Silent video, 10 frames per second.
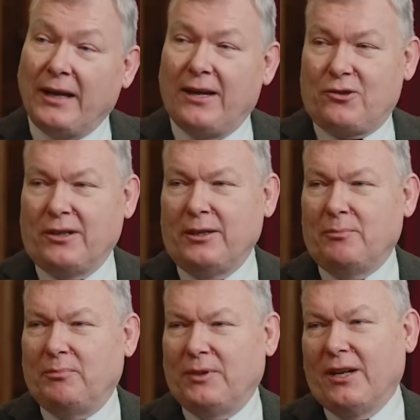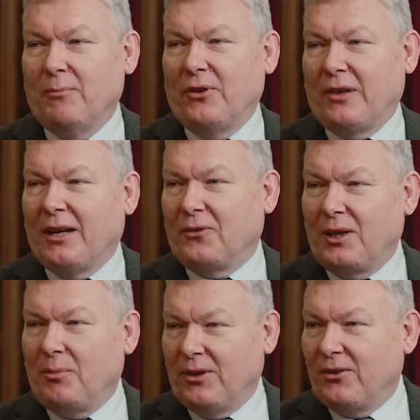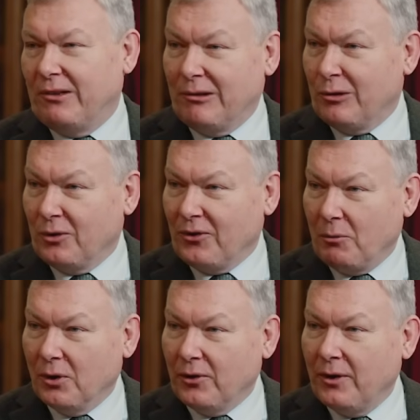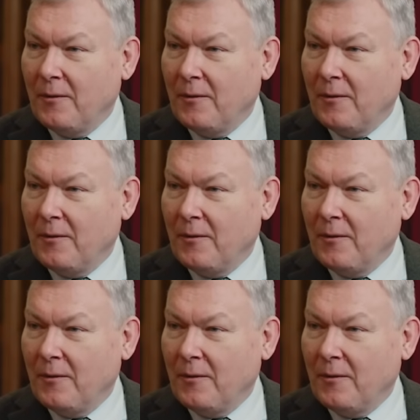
Actually, the government's allowed to keep things secret as long as they want.